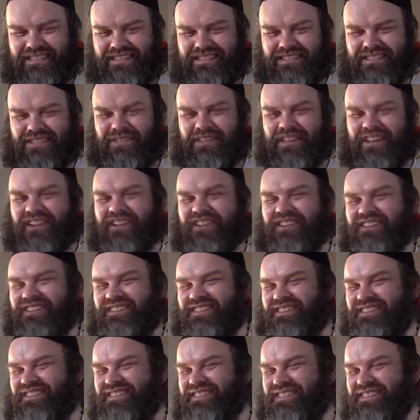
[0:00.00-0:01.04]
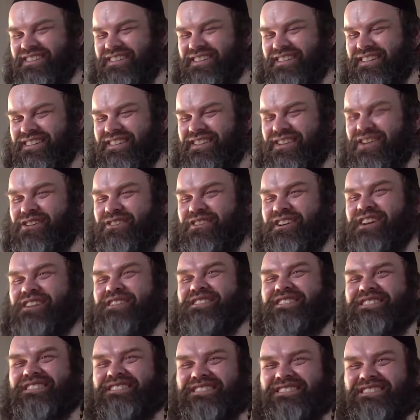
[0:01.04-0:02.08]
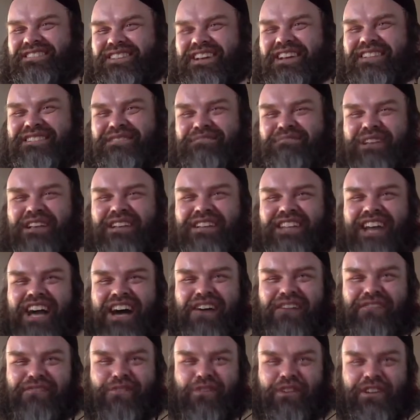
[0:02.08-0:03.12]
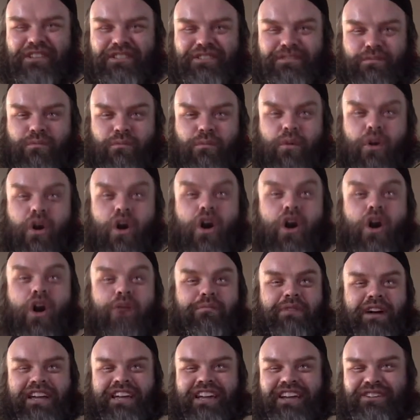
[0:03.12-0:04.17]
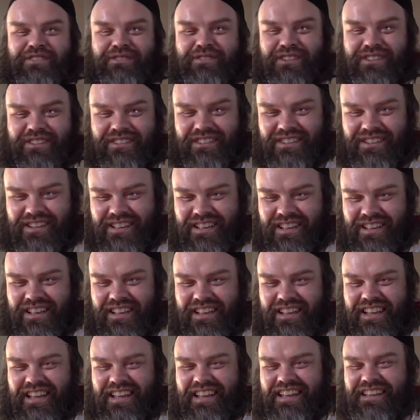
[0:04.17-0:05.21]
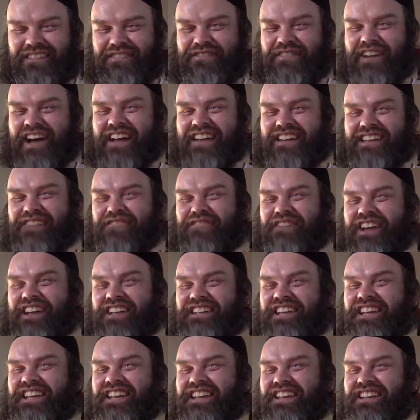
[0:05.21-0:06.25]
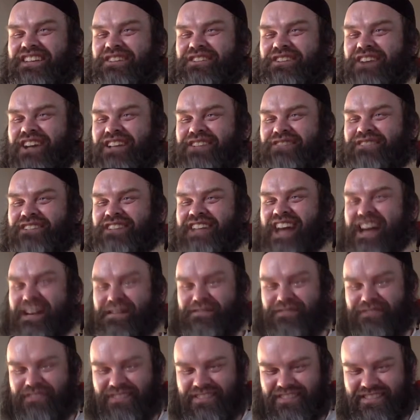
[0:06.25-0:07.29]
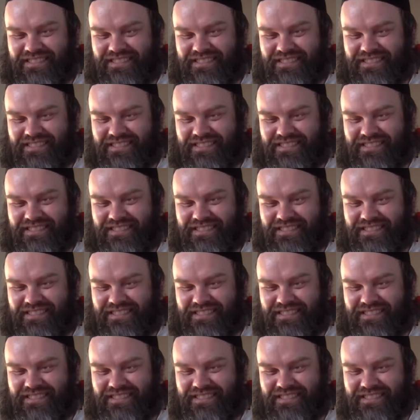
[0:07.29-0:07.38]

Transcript: Do you care? No, right? That's a big loud voice. I can't do it. In fact, if I did it, you guys would laugh.